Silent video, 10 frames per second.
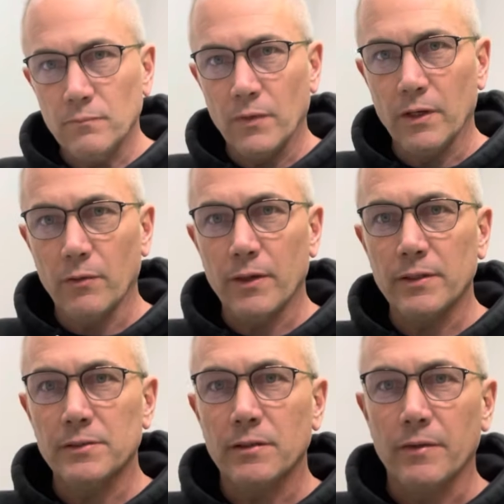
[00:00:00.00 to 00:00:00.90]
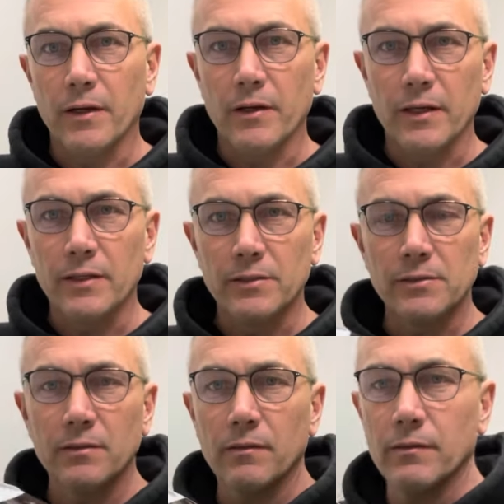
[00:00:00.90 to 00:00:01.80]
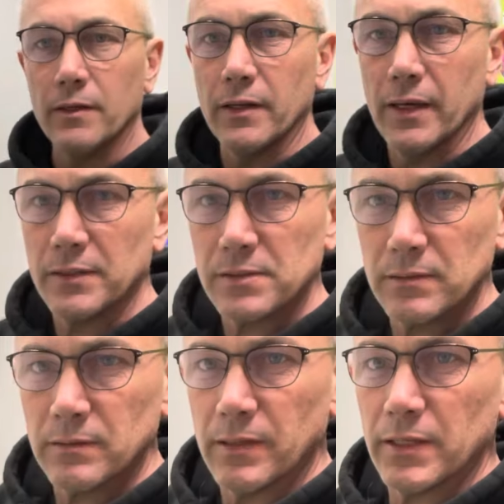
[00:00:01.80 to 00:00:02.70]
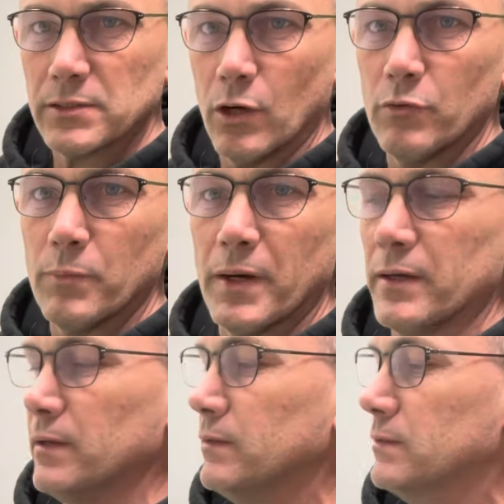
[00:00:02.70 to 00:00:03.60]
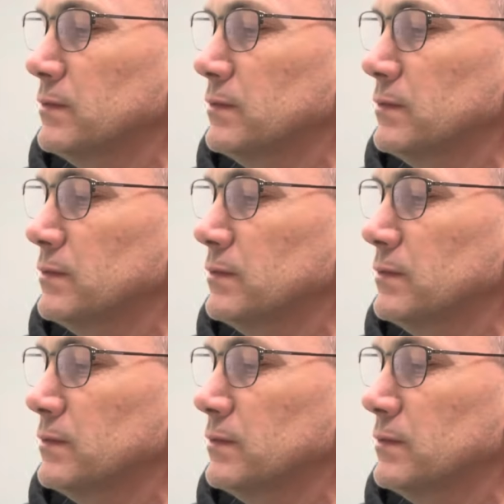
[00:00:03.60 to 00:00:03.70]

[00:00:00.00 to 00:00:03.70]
Anyways, there is the next oval body.